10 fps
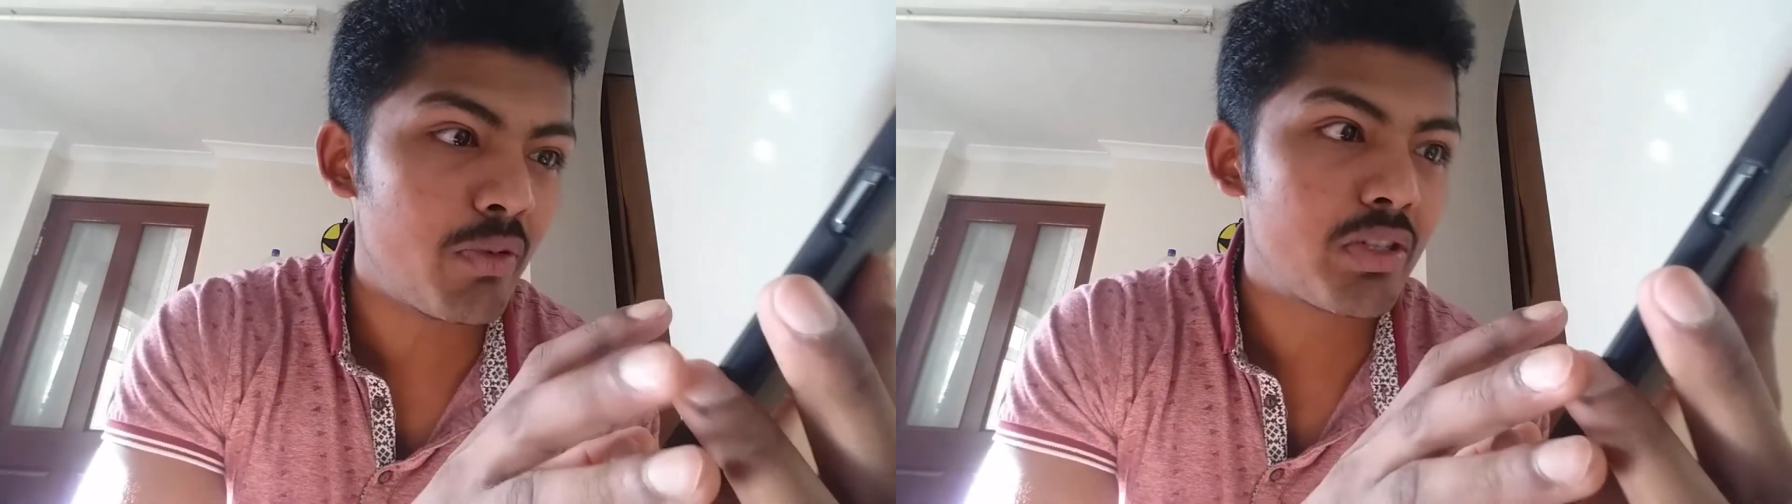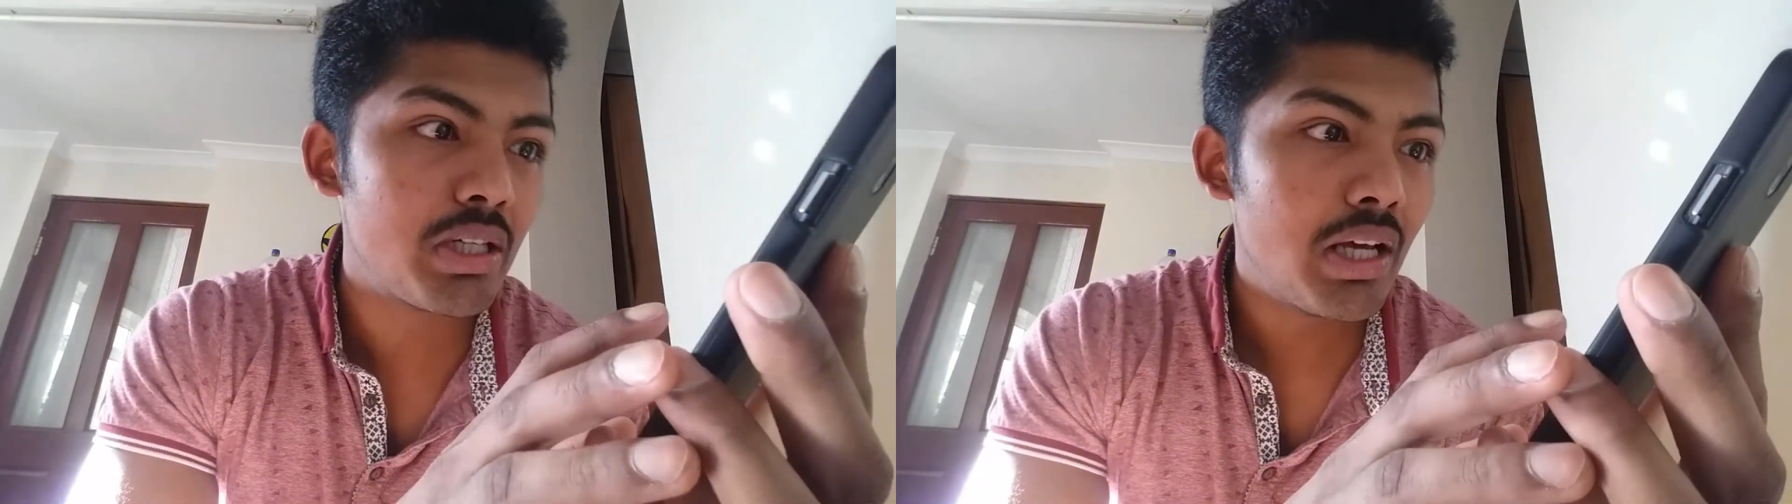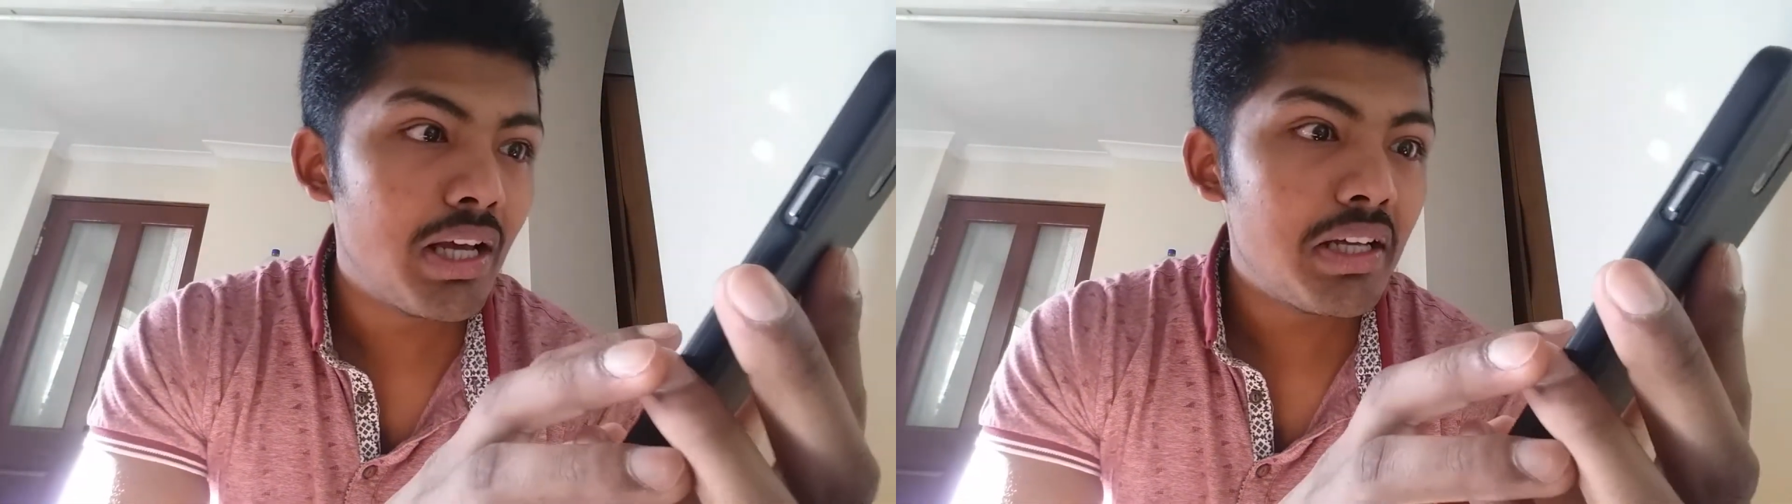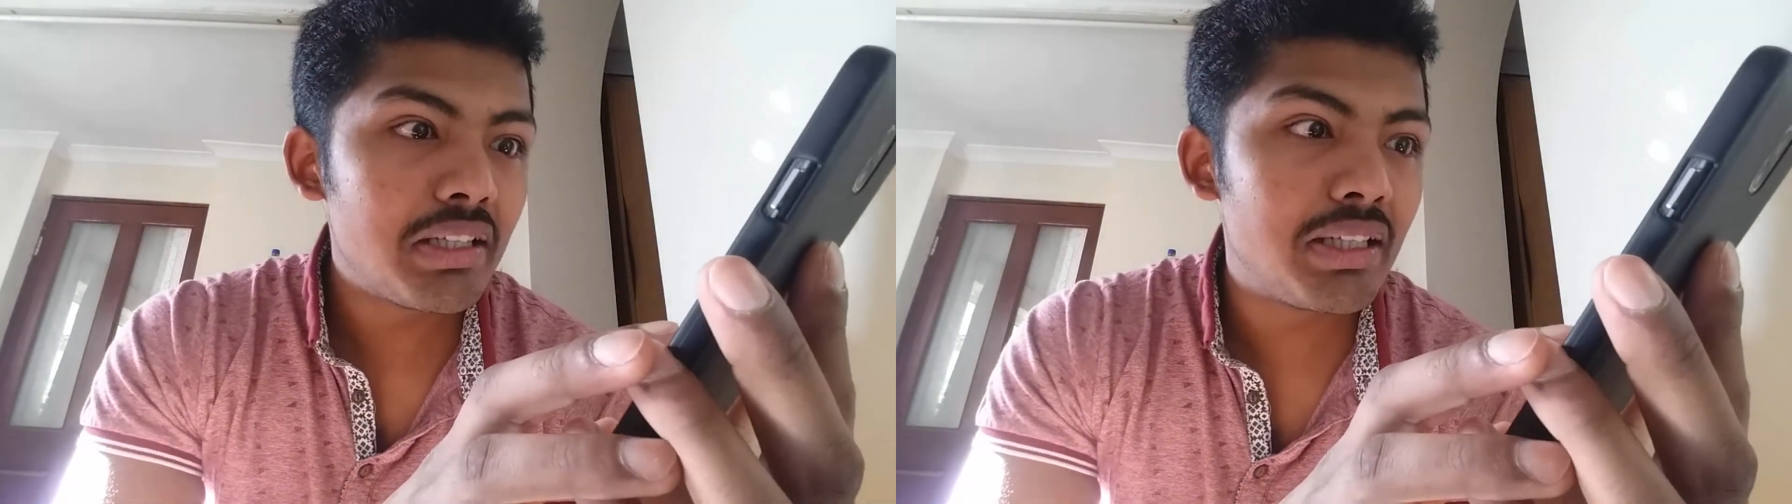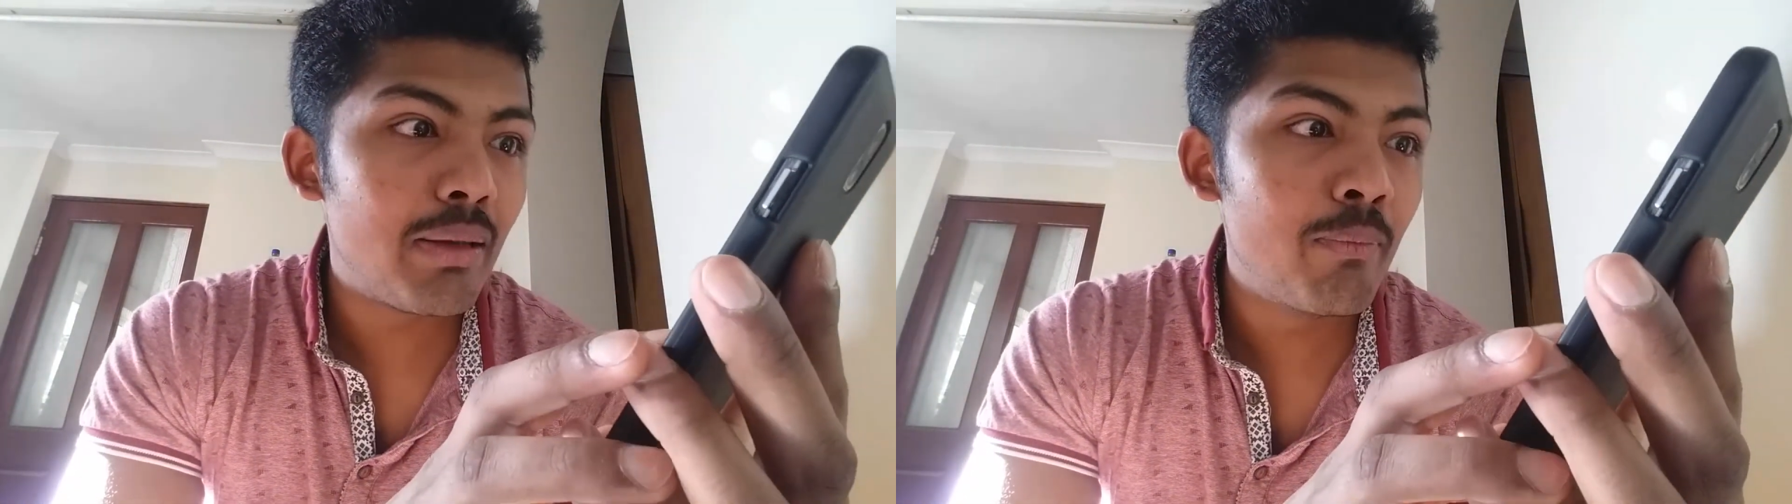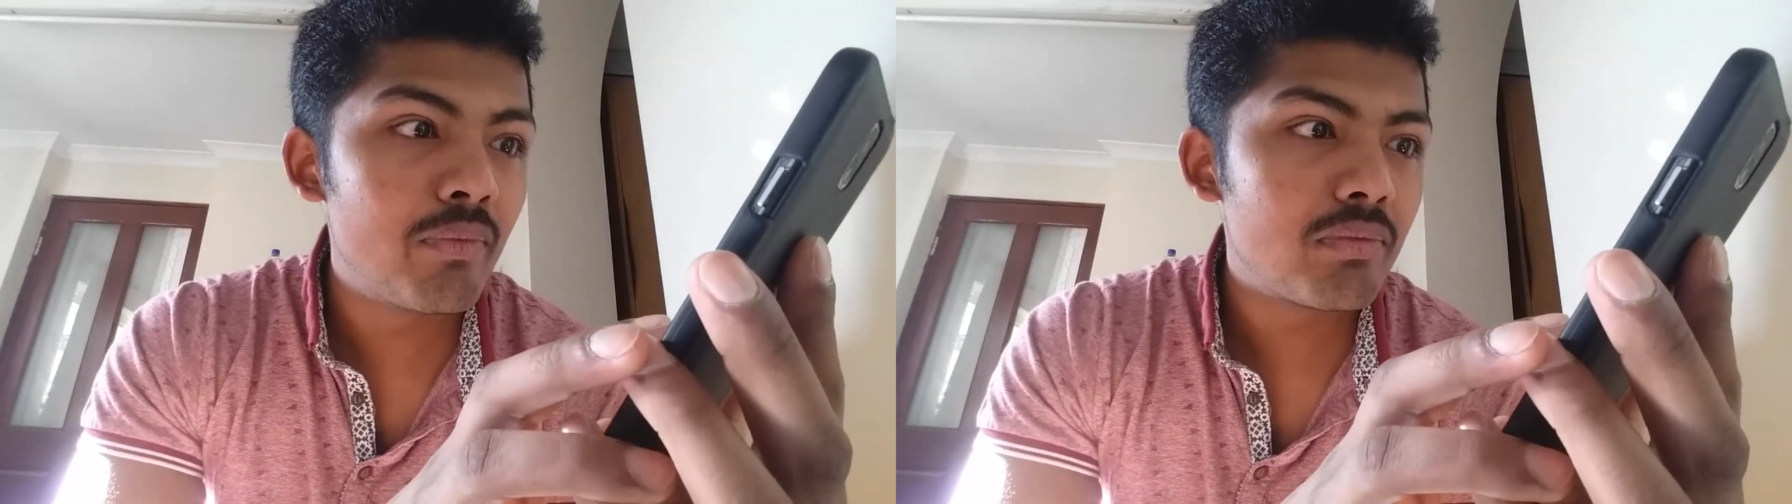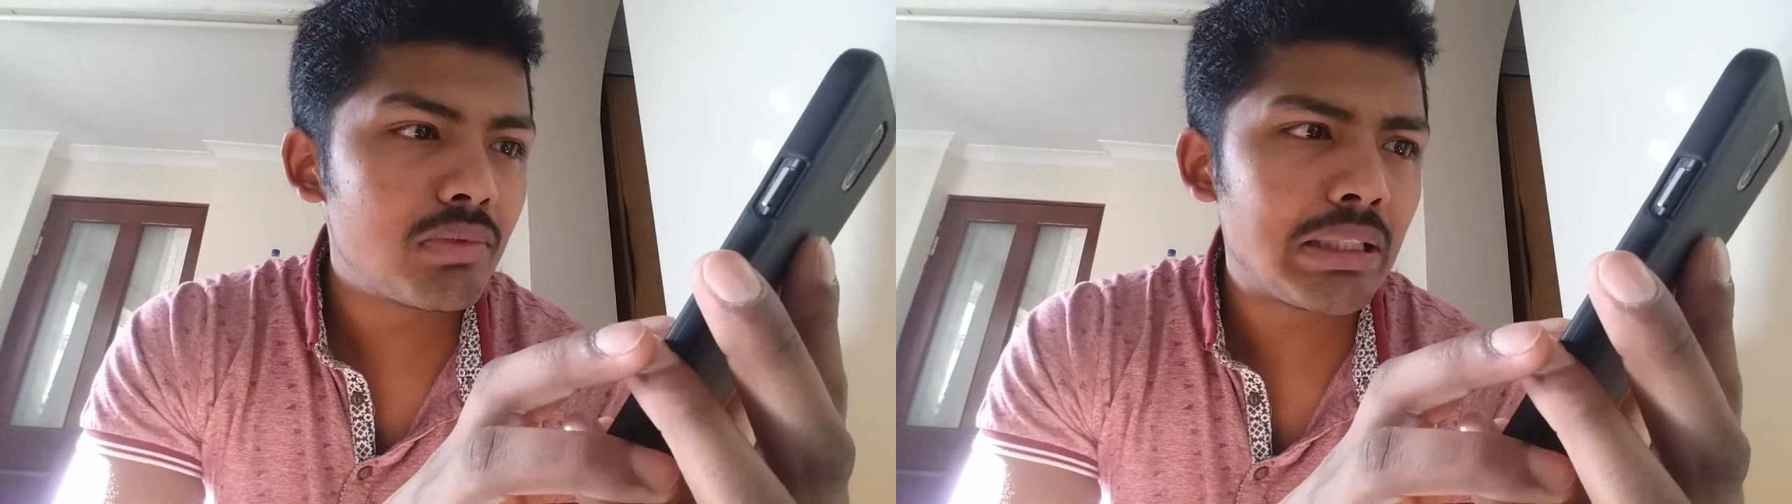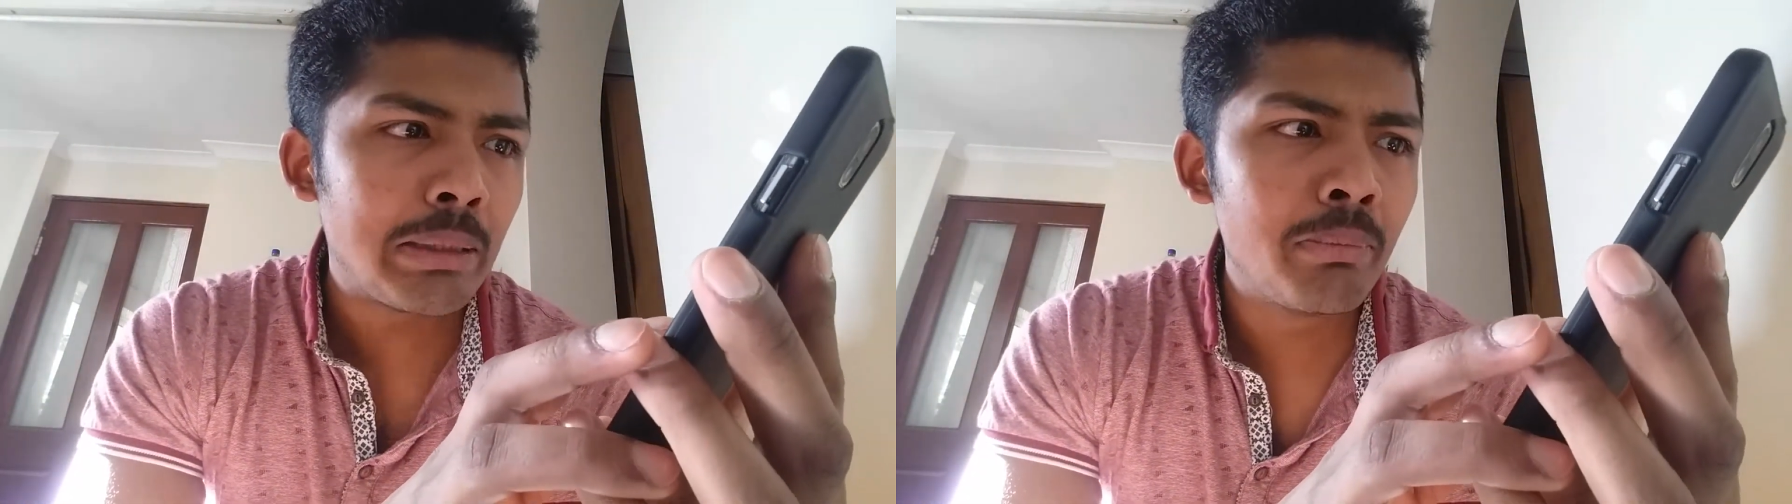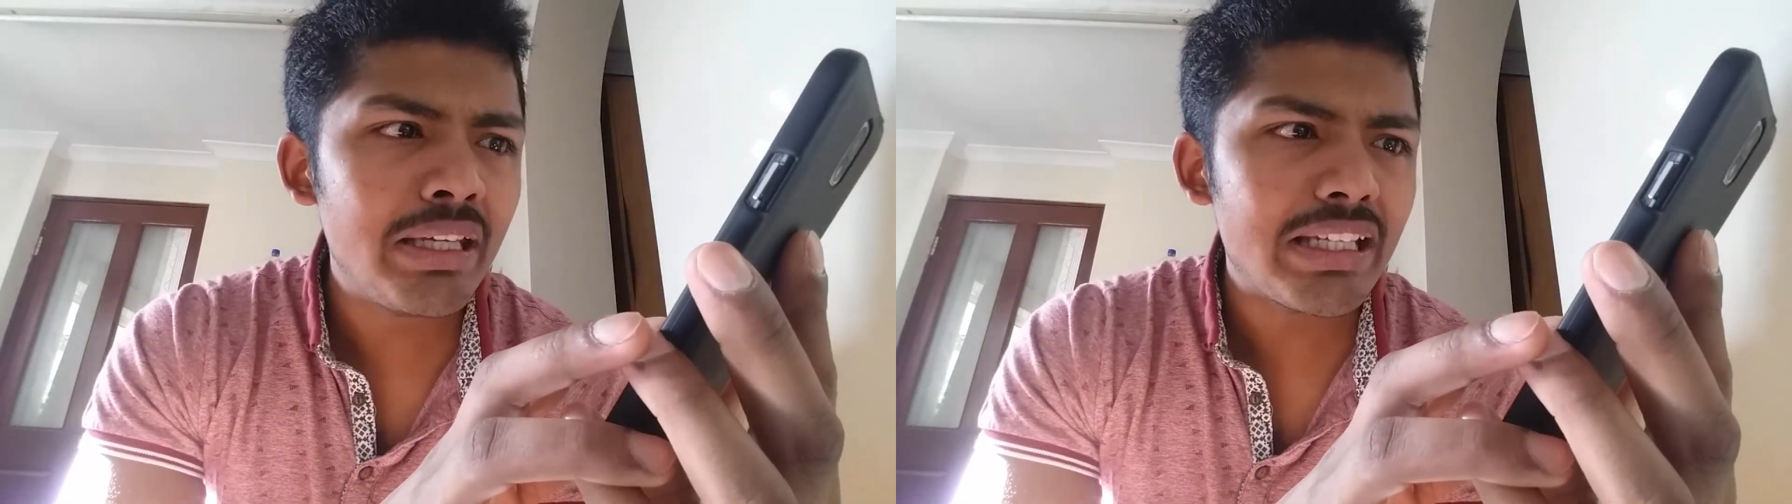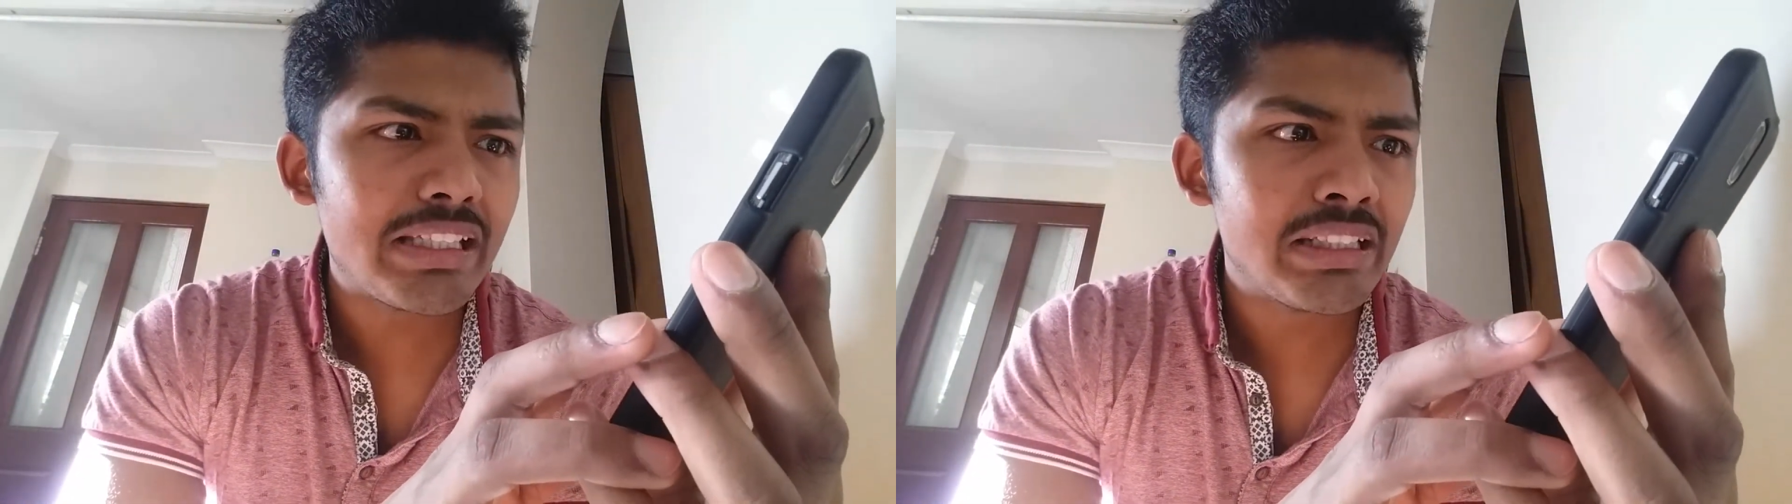Give me